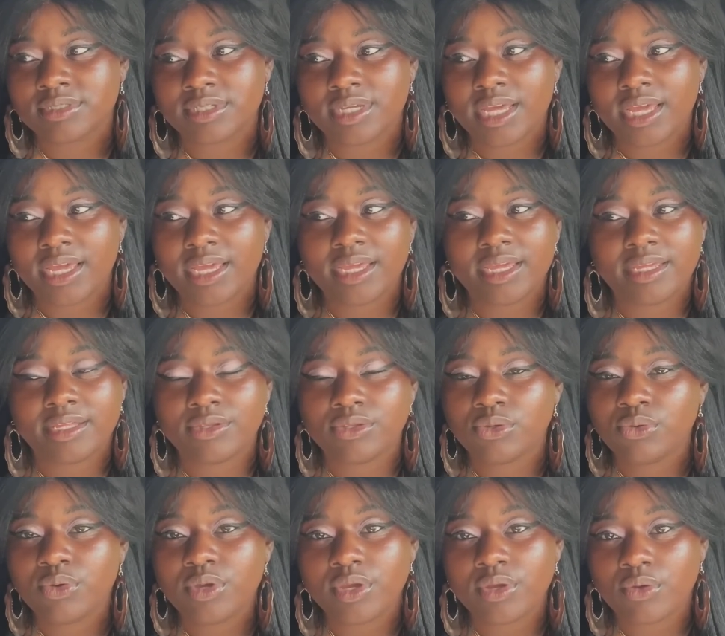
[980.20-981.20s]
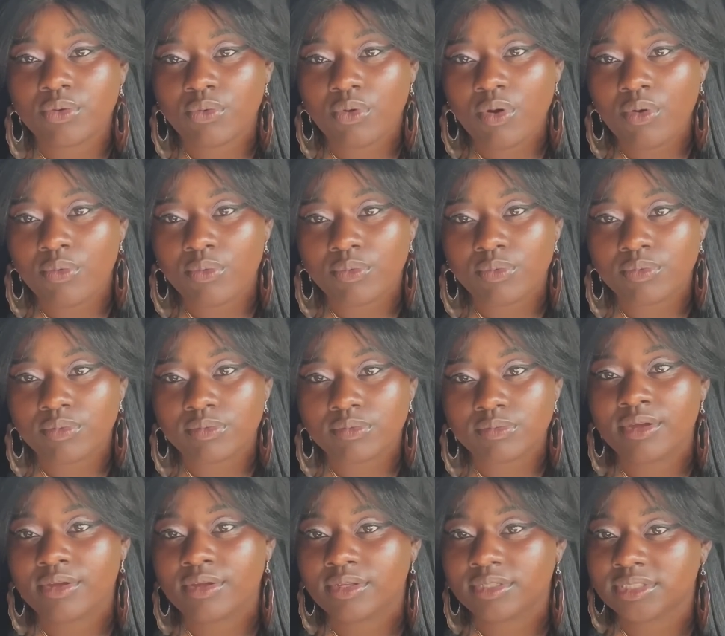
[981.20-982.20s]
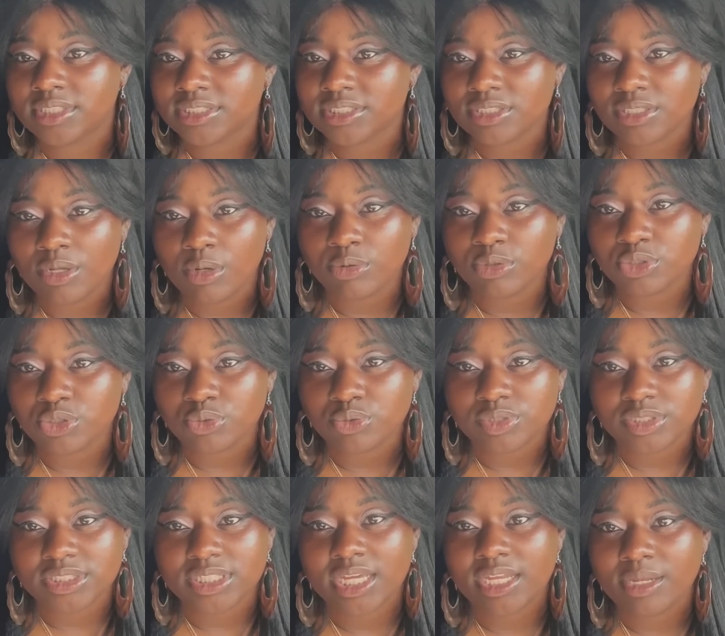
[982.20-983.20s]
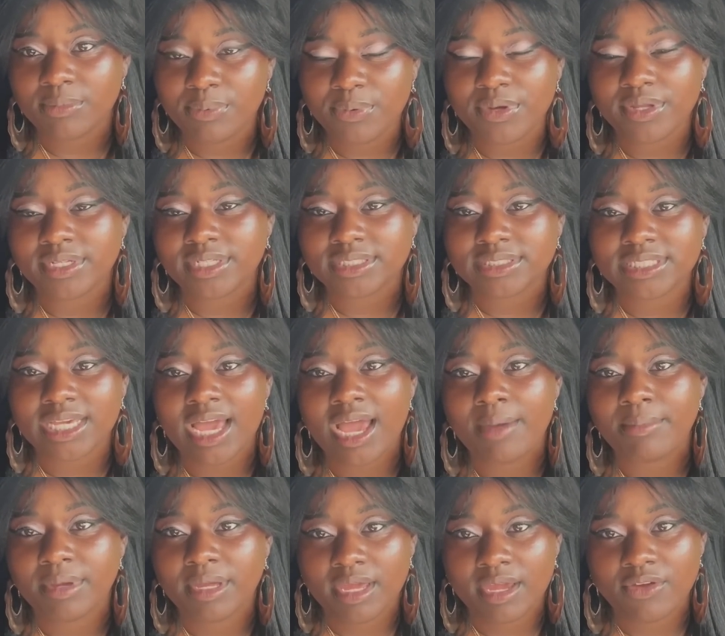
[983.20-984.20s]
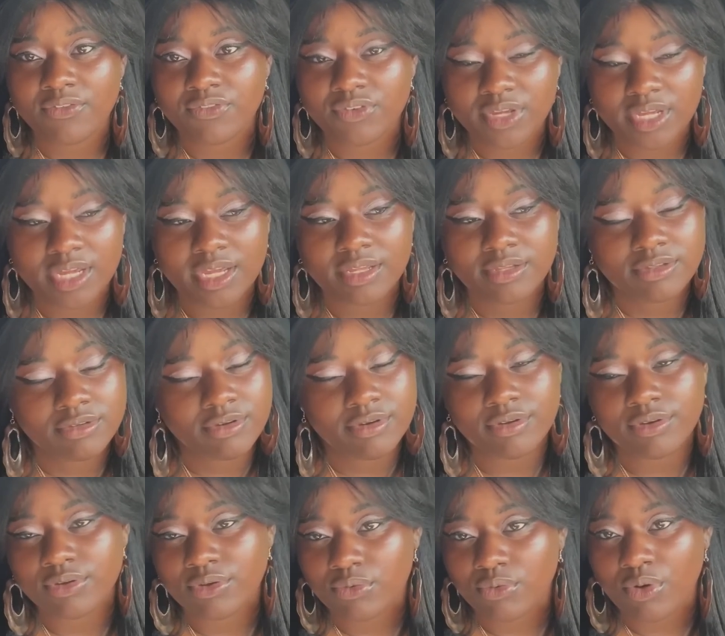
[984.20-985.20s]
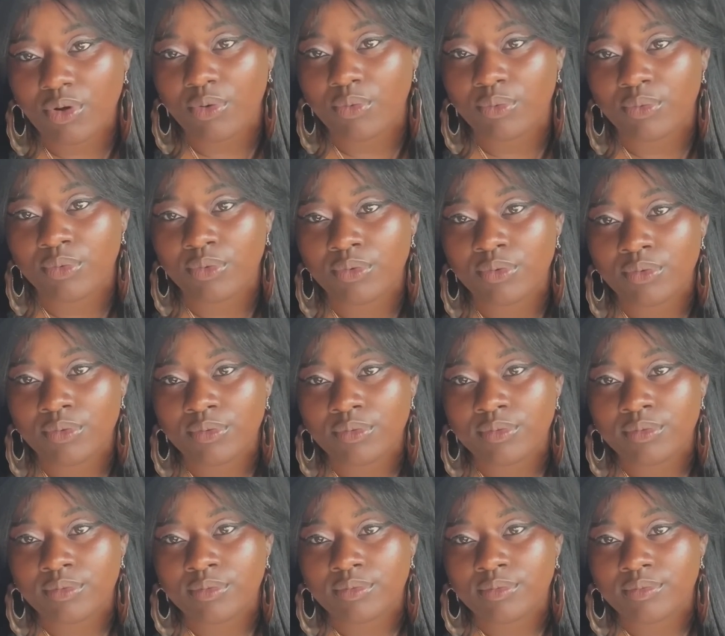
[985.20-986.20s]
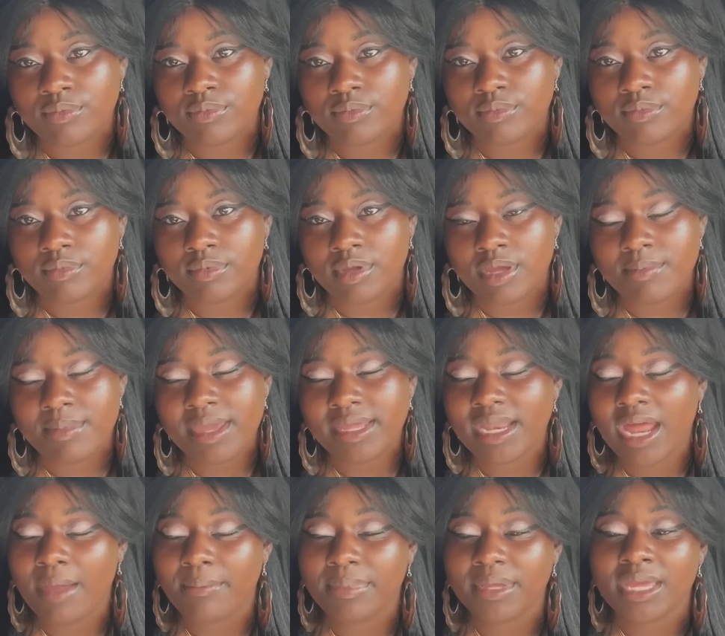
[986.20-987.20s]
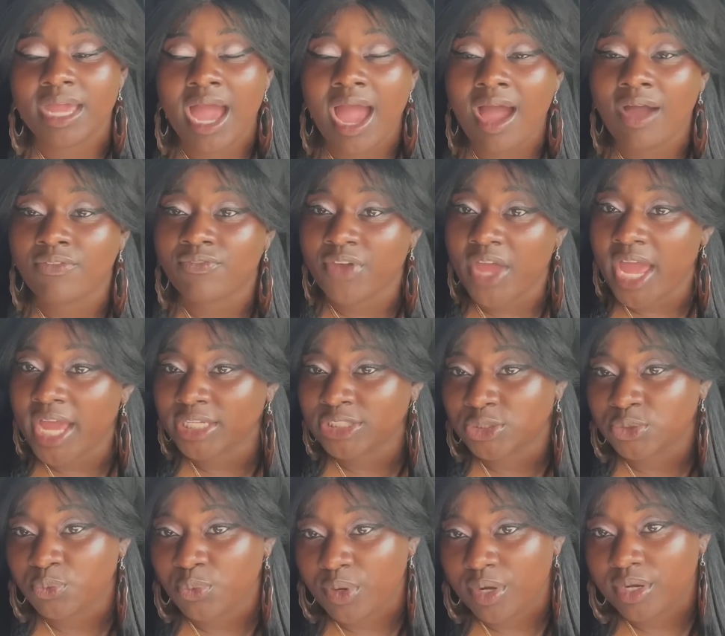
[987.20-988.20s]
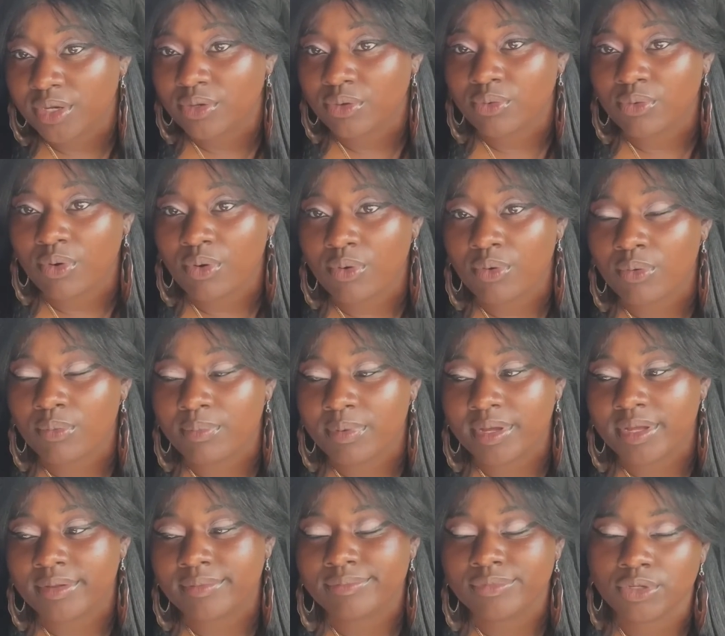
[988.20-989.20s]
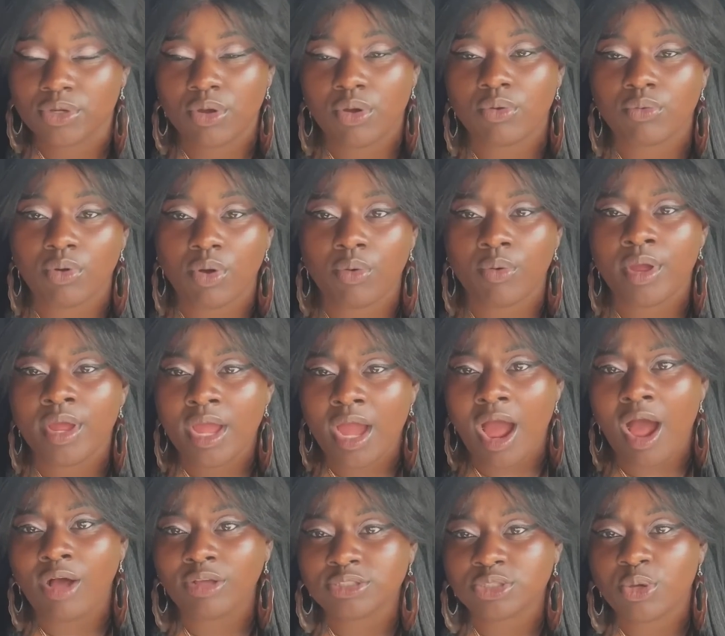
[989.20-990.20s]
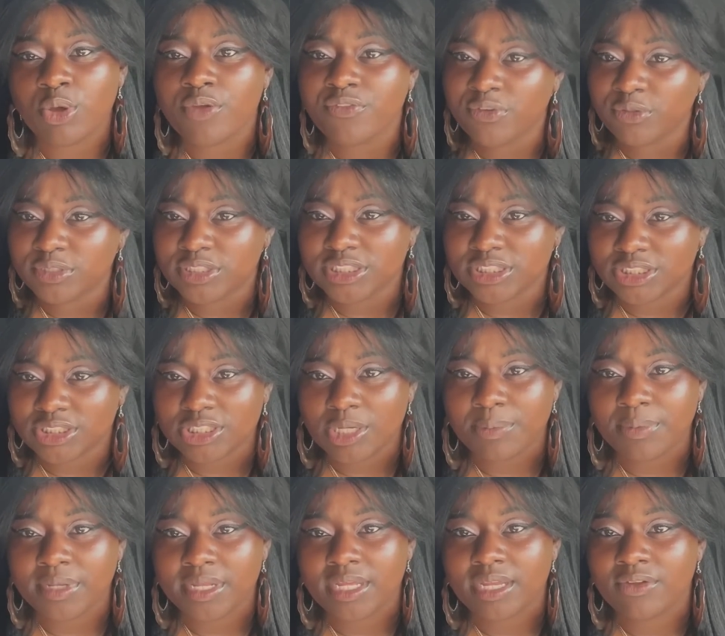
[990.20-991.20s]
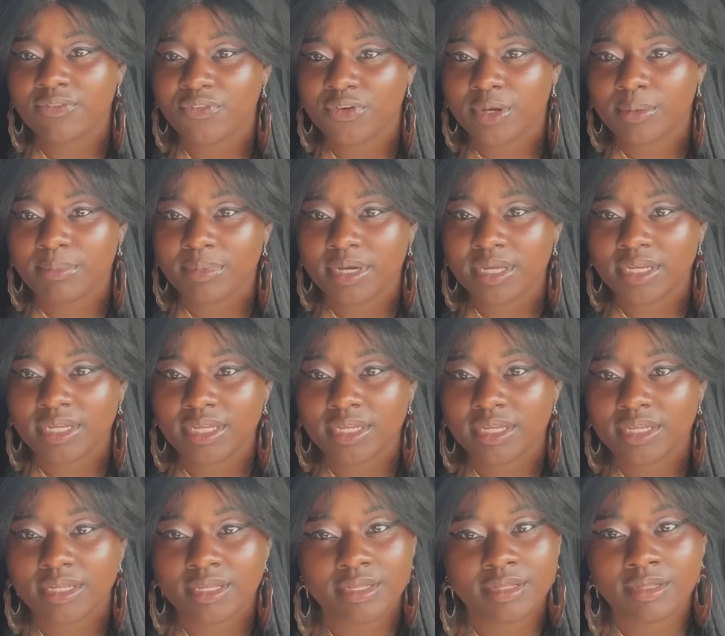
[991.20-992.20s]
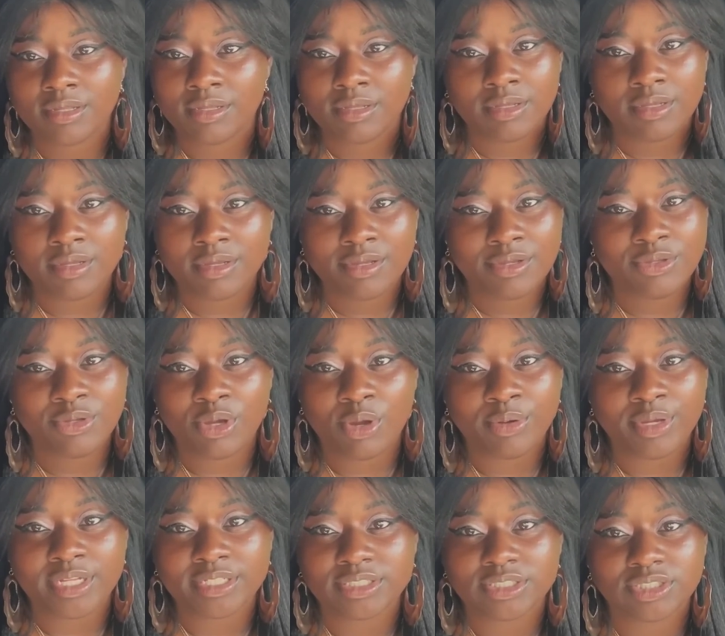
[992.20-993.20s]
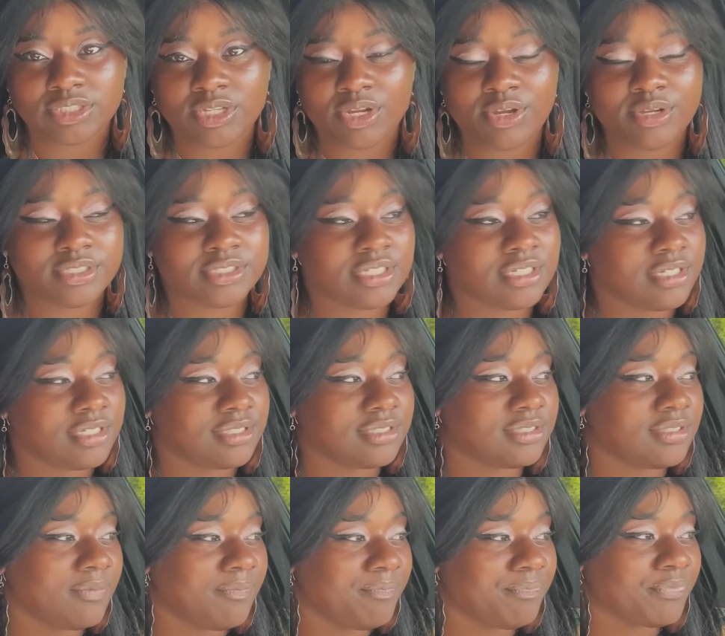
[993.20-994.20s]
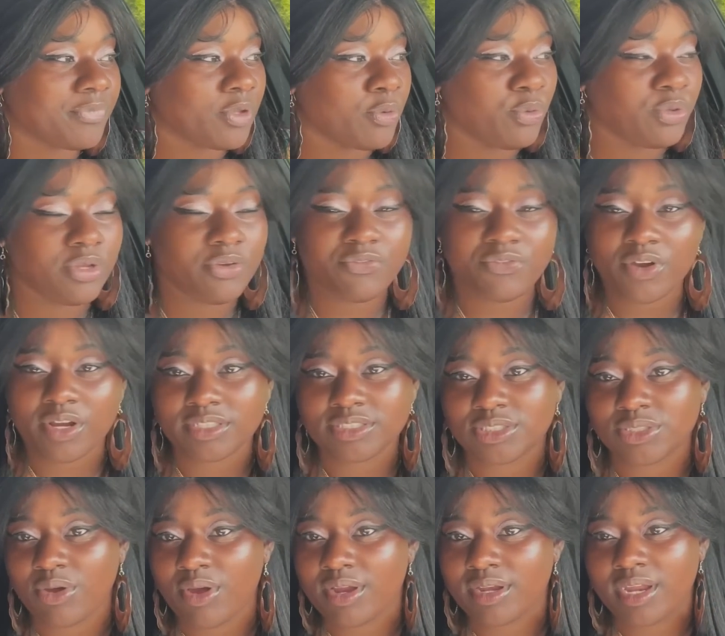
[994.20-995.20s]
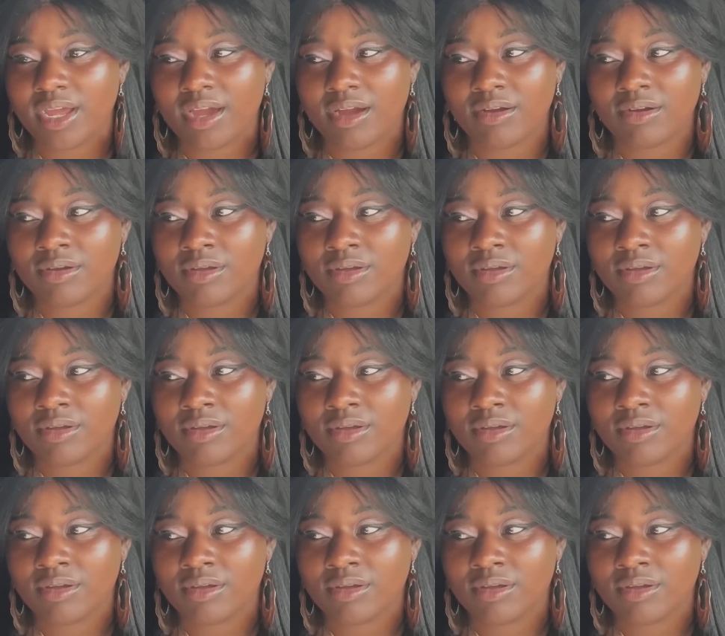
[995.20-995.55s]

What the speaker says: and you can grow. Just as long as you steady putting the time and effort in, you're gonna grow. It may not be how fast you want it to grow, but you're gonna grow. Also, if you just jumping in it for the money, you're gonna get discouraged, because when you first starting out,